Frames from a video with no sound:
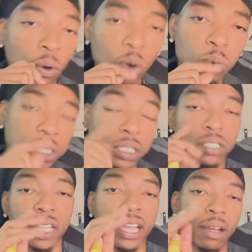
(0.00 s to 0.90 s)
Who was she
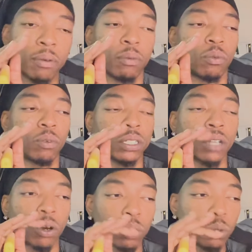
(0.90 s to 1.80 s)
saying, you
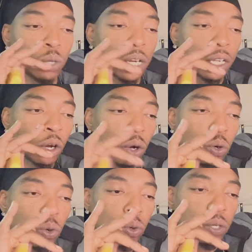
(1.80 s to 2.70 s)
know, who
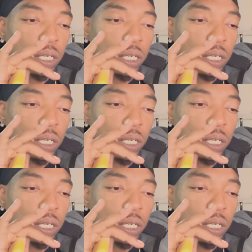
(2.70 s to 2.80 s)
who